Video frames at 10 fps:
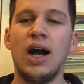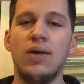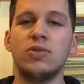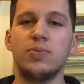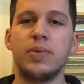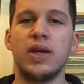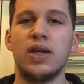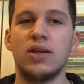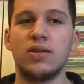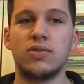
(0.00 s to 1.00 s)
I was
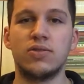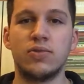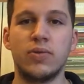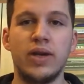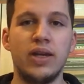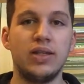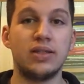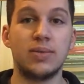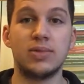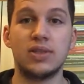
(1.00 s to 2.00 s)
planning on creating
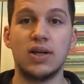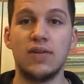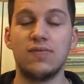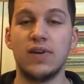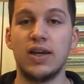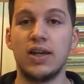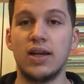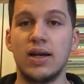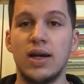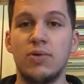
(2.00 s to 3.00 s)
some stuff and
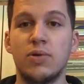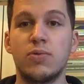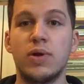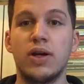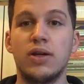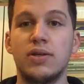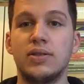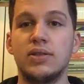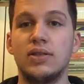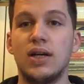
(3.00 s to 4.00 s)
I require
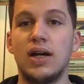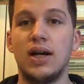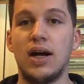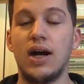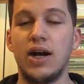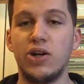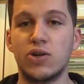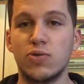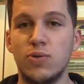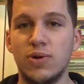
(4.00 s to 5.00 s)
a higher
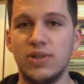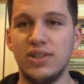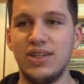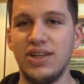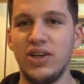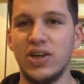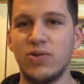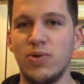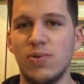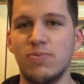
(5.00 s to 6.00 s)
quality
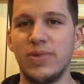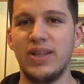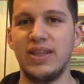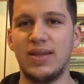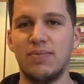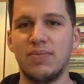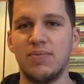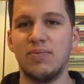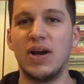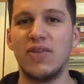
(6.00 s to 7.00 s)
equipment than
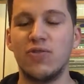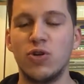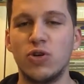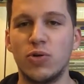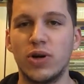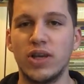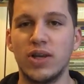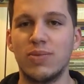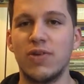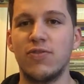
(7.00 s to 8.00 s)
my phone over
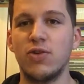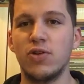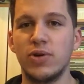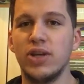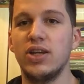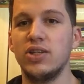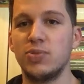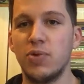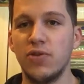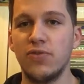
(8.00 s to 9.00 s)
here. My phone over here is
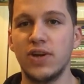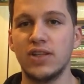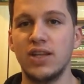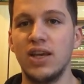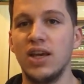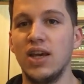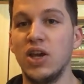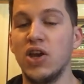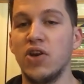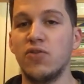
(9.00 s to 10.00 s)
perfect
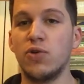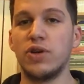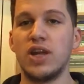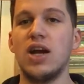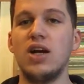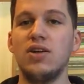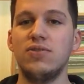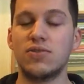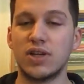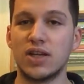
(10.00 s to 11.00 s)
for now,
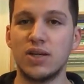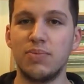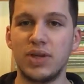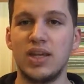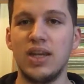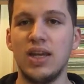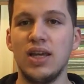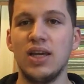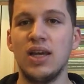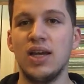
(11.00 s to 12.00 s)
for like a
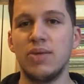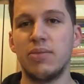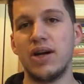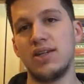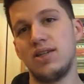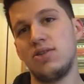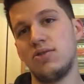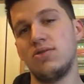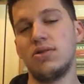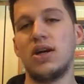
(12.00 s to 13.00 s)
beginning, but I need
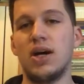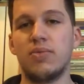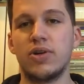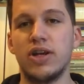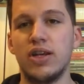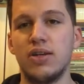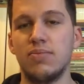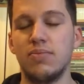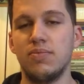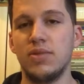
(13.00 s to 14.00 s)
to upgrade
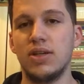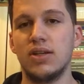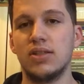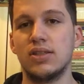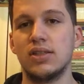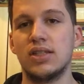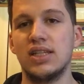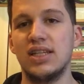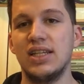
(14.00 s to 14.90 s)
because,